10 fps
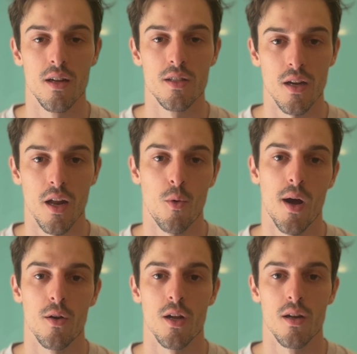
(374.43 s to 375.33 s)
to get
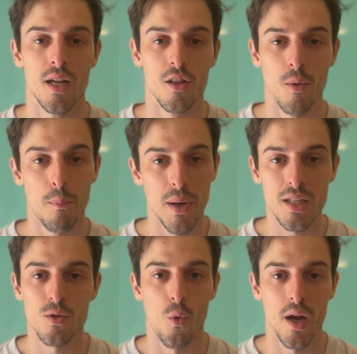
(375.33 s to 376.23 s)
around it. The
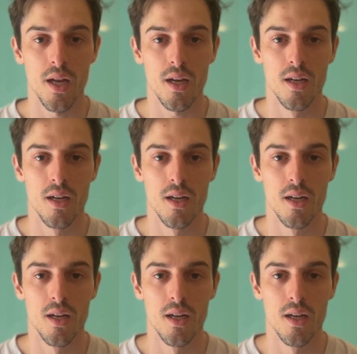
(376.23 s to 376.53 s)
best way